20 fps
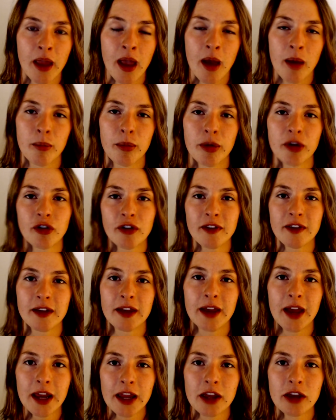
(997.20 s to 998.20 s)
But just
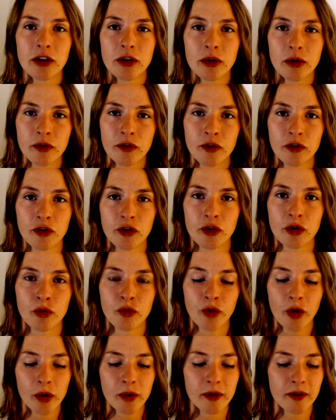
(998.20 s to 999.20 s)
getting used to
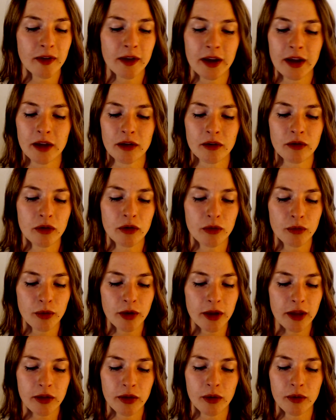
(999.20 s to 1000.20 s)
focusing in
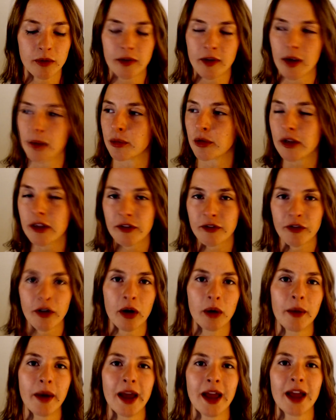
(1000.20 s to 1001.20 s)
really close up, really far
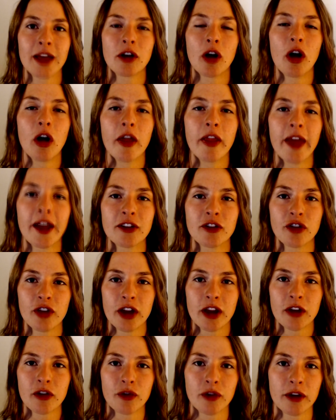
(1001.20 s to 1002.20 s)
away, and all that
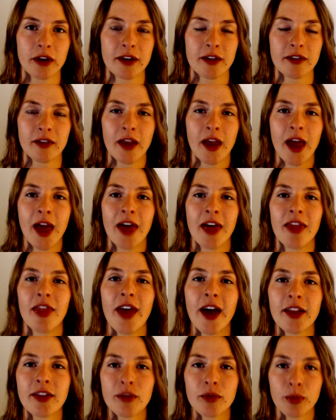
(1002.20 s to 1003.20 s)
changefulness,
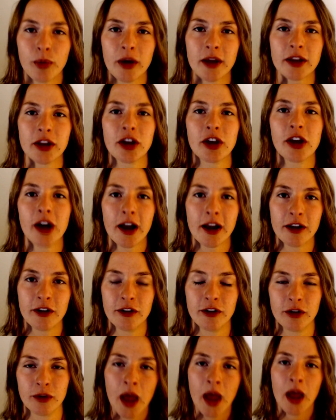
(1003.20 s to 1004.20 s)
that's what you gotta
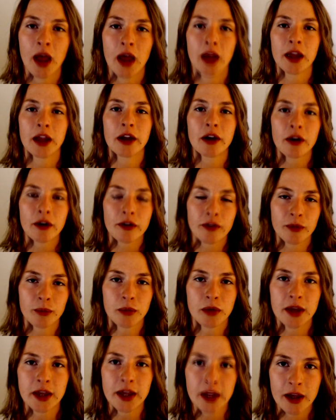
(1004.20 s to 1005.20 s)
do. Here are some
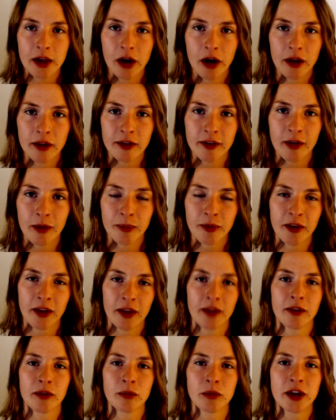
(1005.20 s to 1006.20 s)
key concepts and
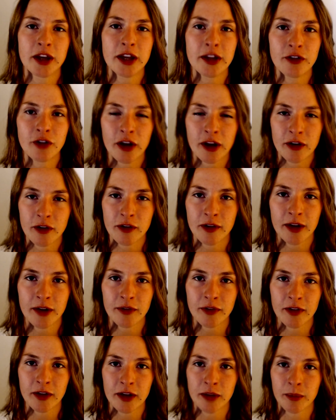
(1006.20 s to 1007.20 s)
some key changes that I've
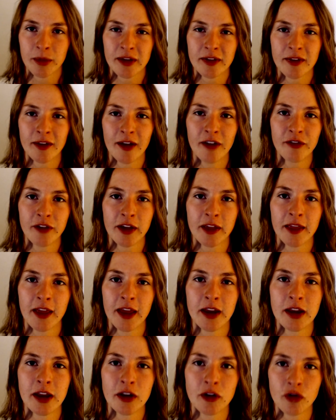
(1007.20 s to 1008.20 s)
seen in myself, and then
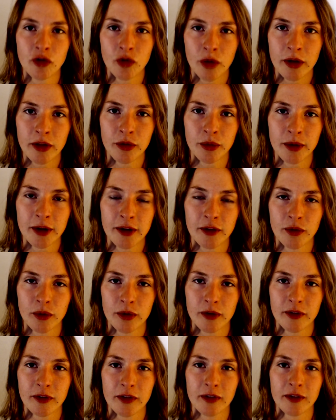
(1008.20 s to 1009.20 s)
enjoy the
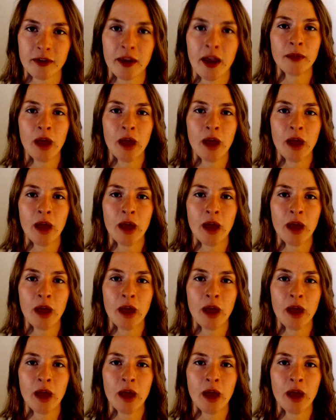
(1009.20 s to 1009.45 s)
resources.